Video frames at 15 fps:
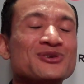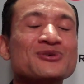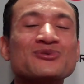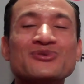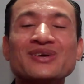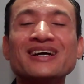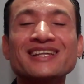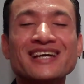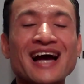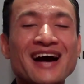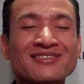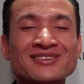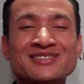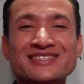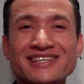you really
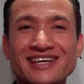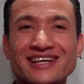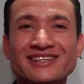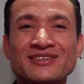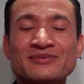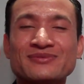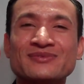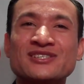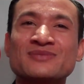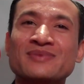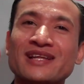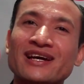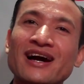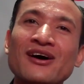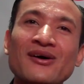have to dig to
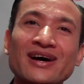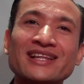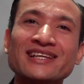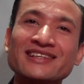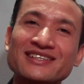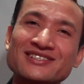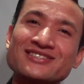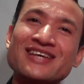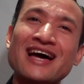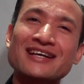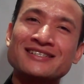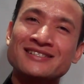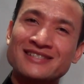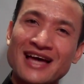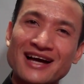just be like, oh, I think they just
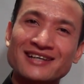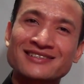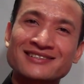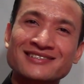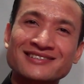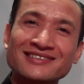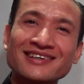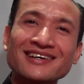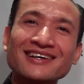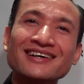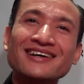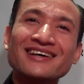had sex,